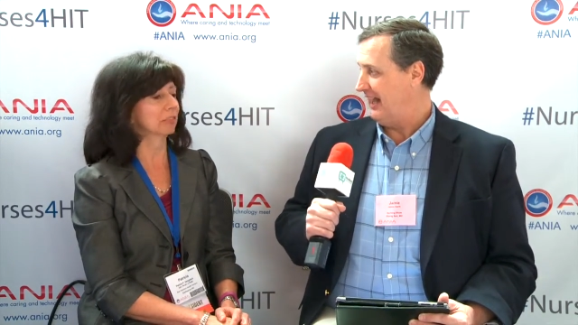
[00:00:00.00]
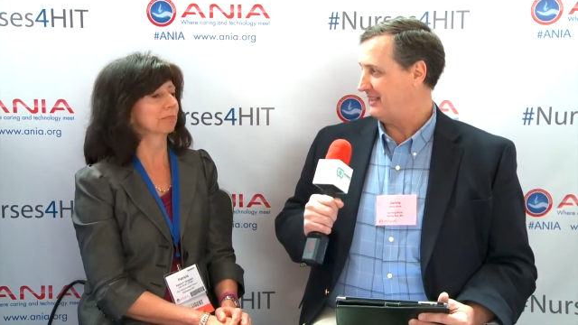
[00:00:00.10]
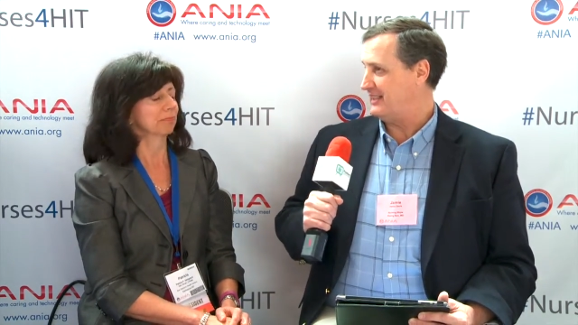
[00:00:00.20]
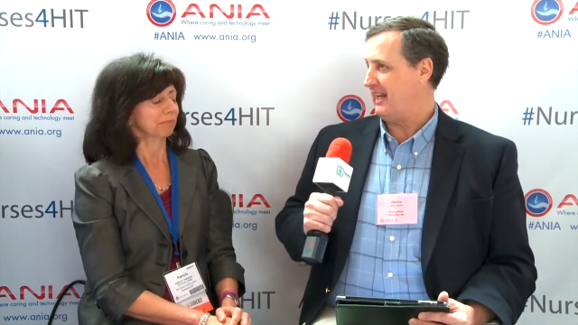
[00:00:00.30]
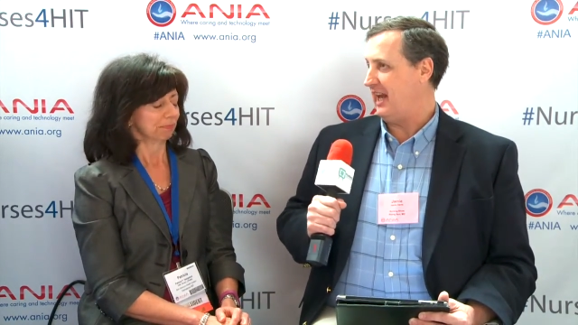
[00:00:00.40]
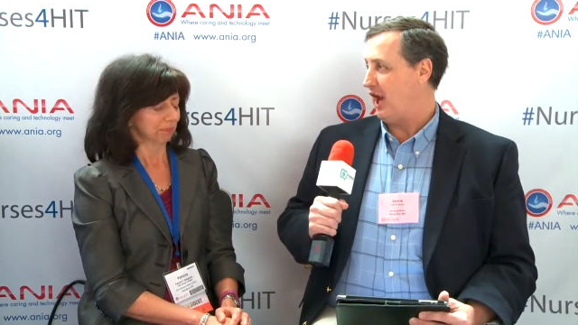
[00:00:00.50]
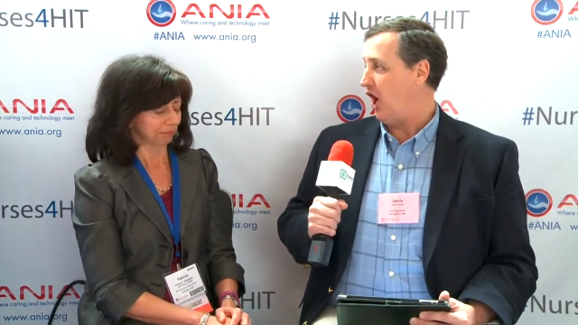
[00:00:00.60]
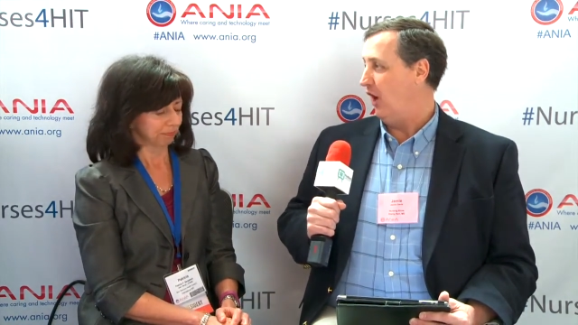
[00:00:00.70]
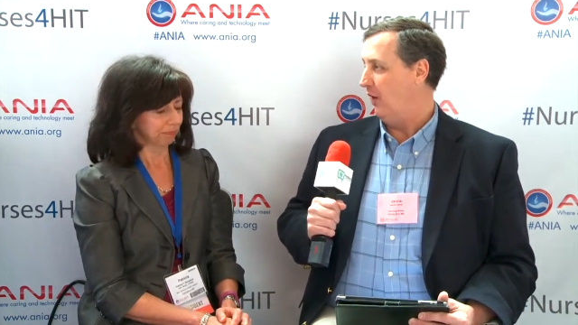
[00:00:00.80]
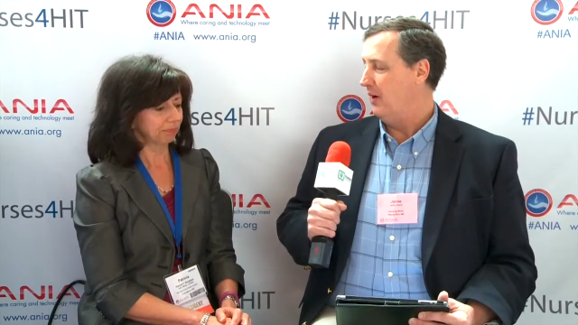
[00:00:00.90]
Speaker 1: a
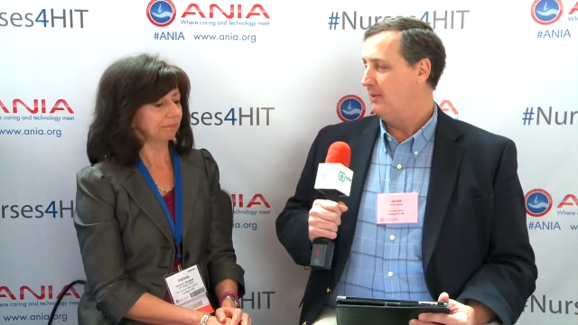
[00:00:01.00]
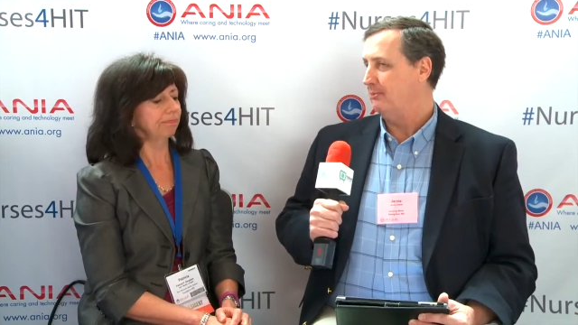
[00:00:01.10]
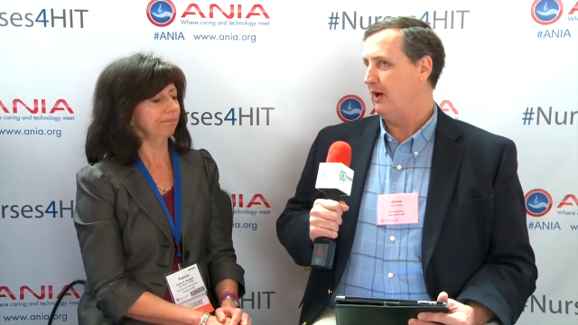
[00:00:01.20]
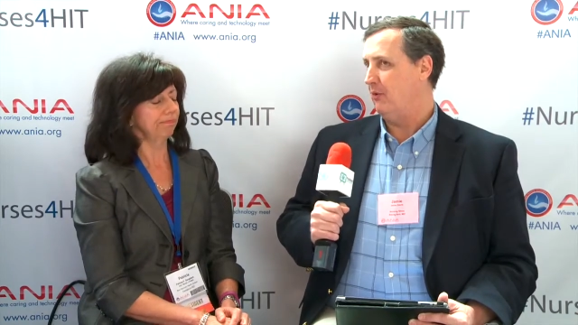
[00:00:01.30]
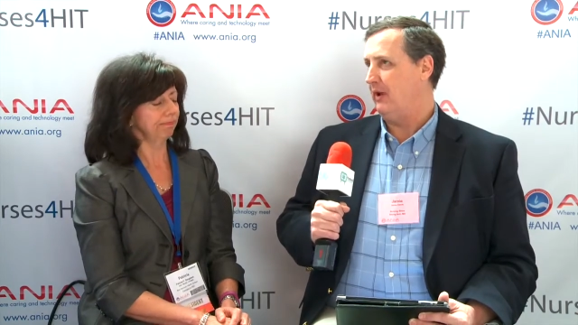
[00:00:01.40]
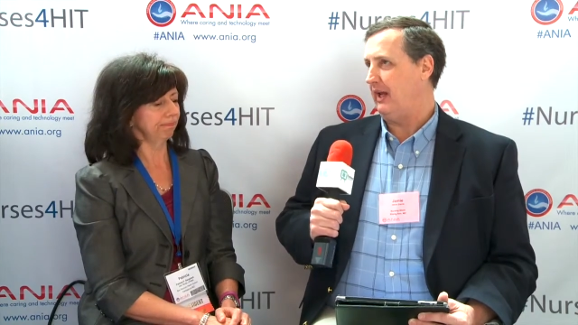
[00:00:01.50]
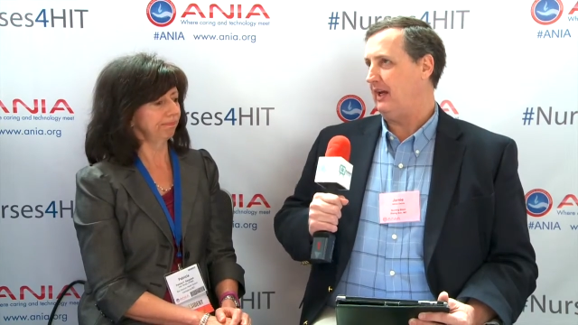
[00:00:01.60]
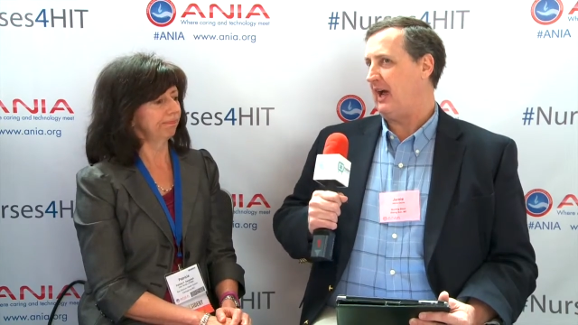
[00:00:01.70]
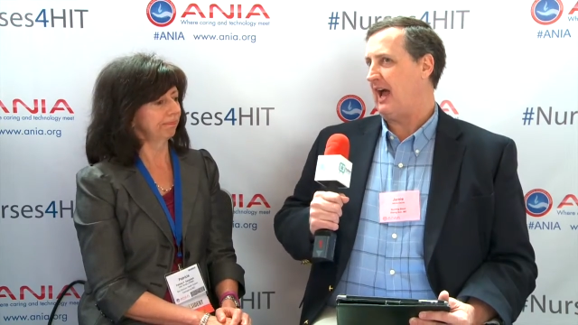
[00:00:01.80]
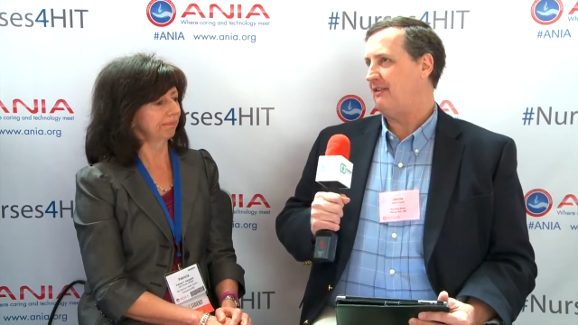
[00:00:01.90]
CNO, but
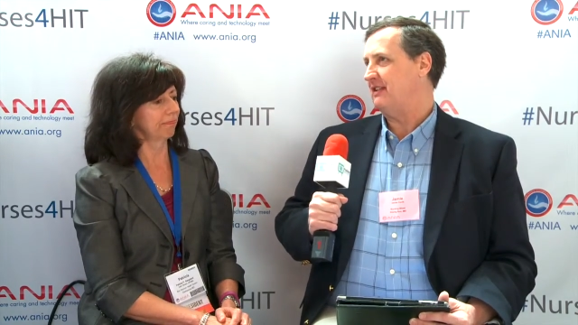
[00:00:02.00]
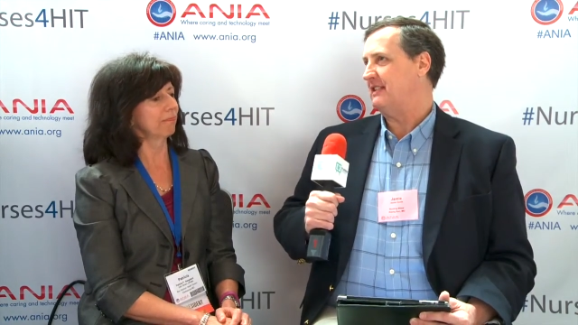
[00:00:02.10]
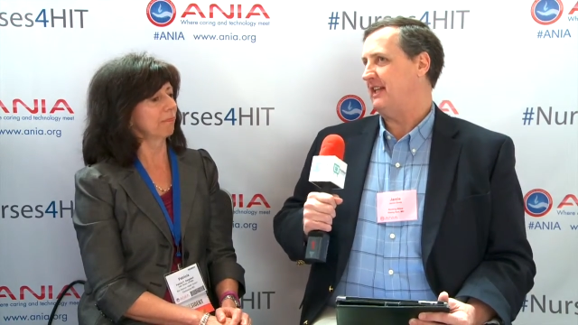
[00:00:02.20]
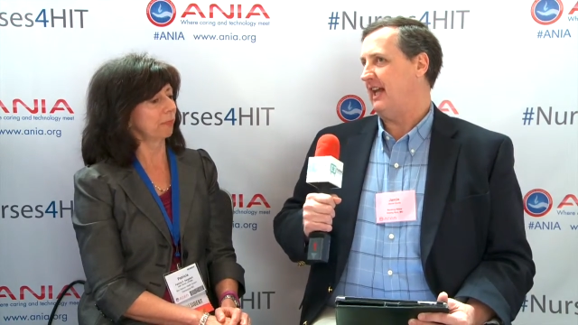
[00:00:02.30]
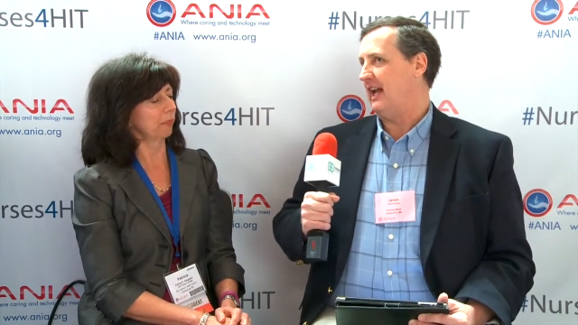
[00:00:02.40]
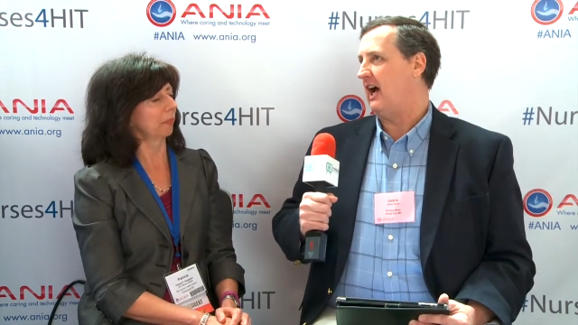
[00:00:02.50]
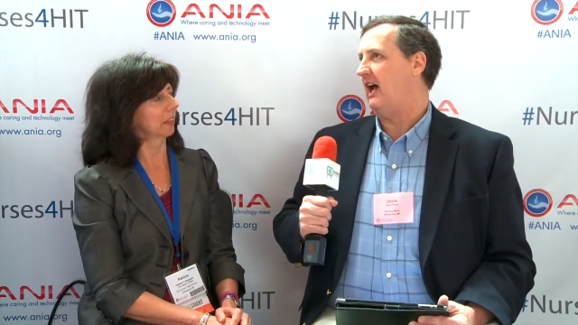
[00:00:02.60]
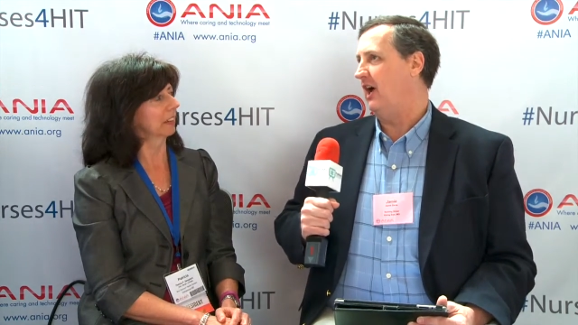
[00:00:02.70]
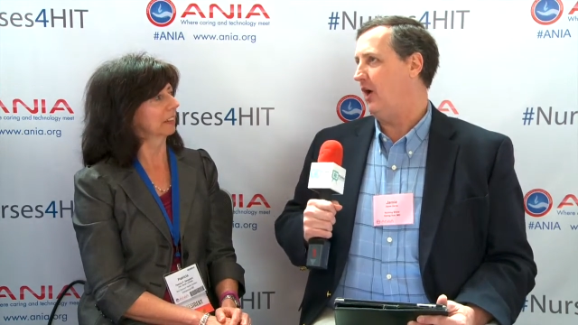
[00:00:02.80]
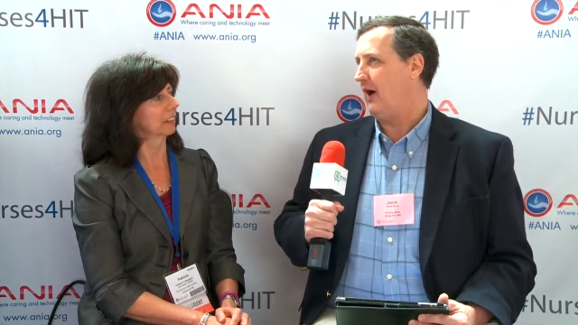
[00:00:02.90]
we have a
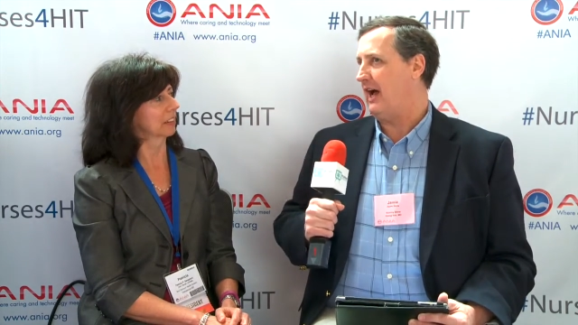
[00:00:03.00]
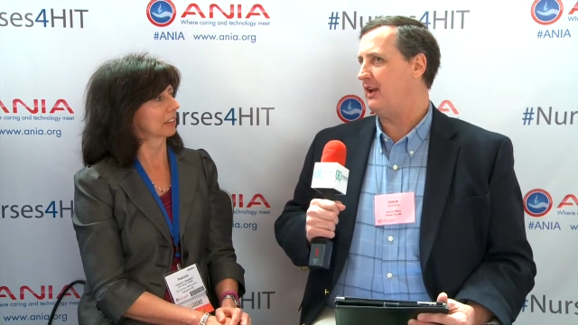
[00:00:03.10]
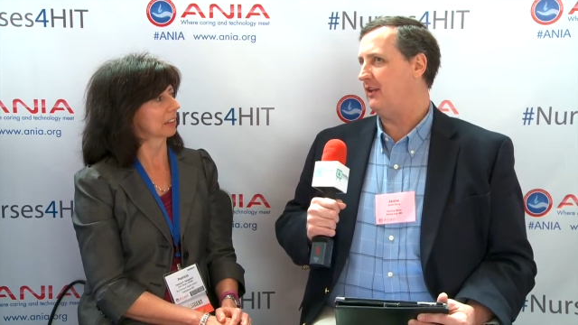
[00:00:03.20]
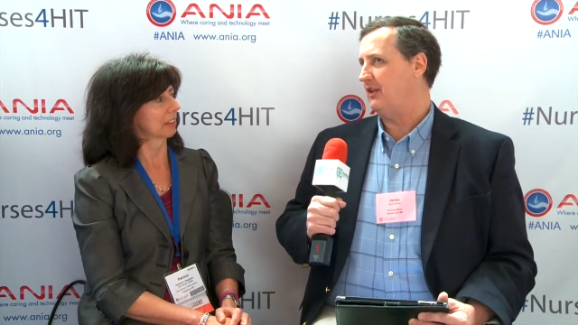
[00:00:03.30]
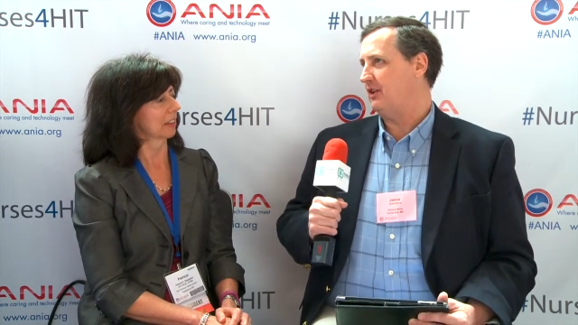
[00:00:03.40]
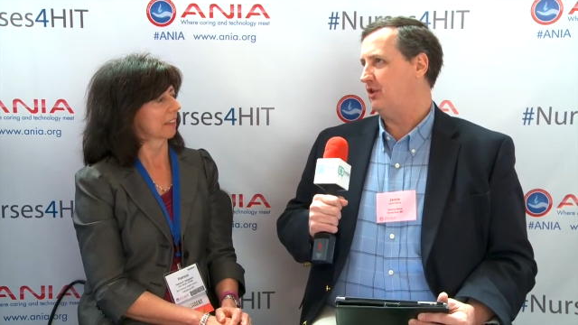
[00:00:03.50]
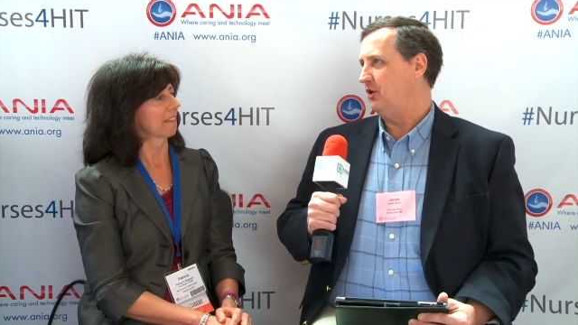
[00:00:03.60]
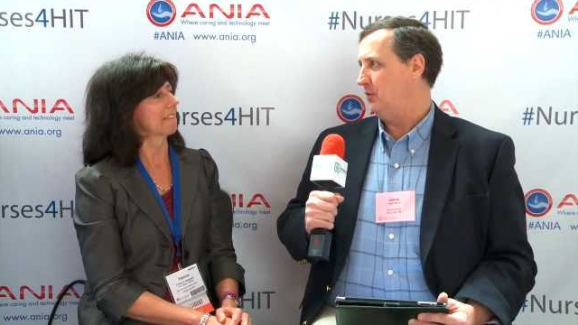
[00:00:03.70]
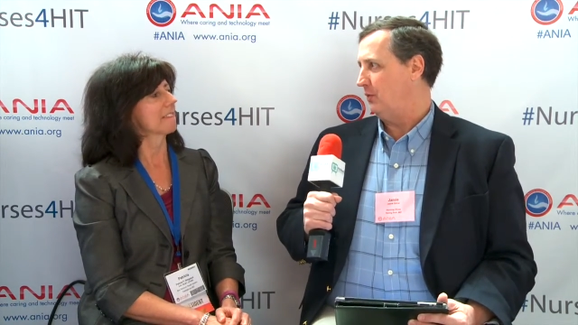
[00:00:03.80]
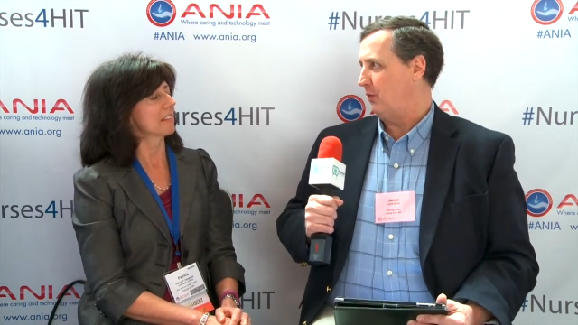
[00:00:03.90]
CNIO. How do the
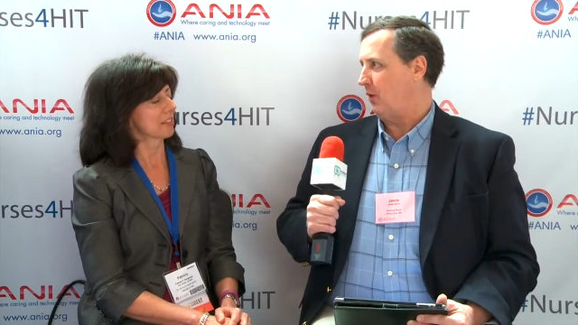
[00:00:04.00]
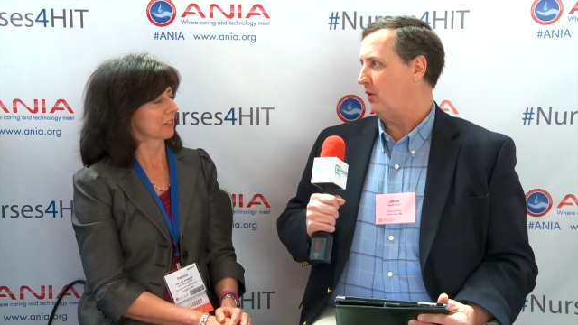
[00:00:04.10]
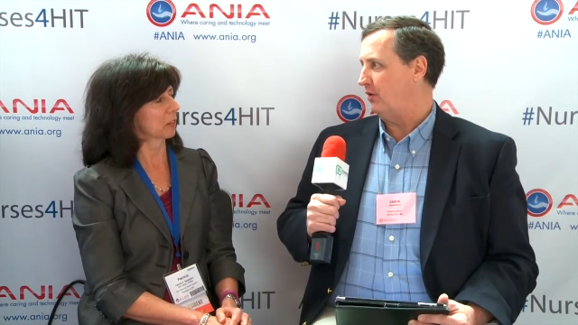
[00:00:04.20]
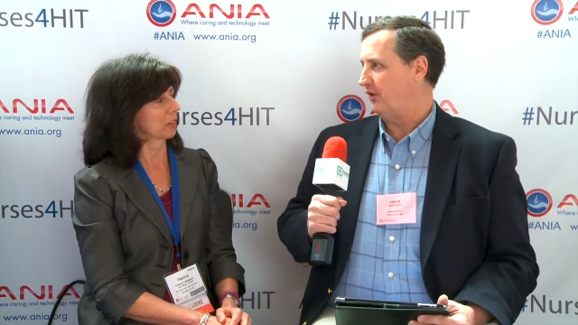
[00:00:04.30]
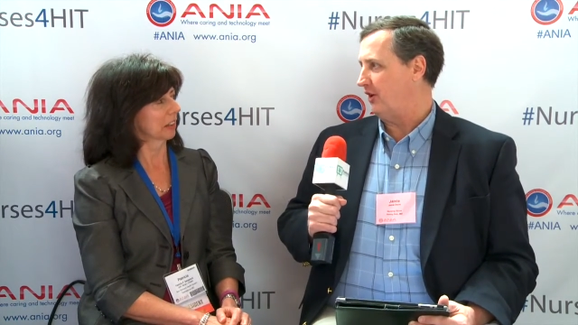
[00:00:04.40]
two roles